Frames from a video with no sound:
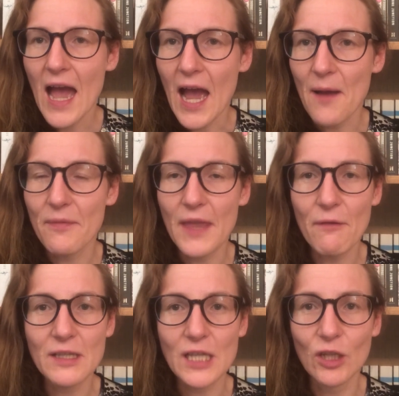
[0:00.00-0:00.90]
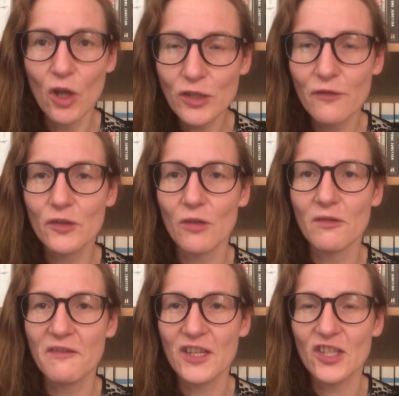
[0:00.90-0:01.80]
Uh, there is a lot of
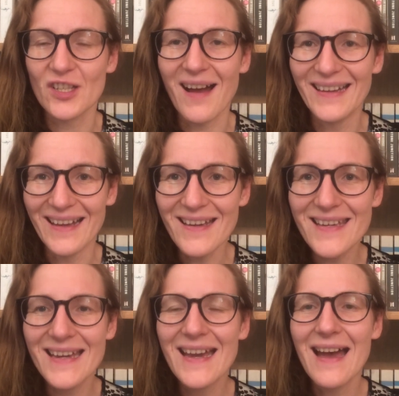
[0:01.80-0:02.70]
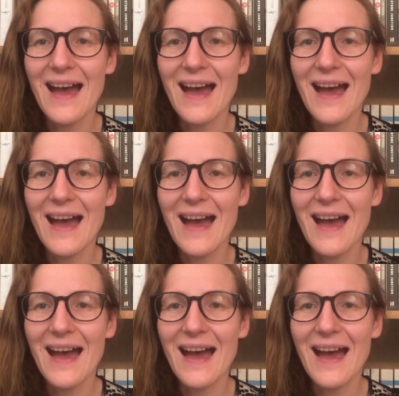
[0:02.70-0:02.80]
genre fiction I like.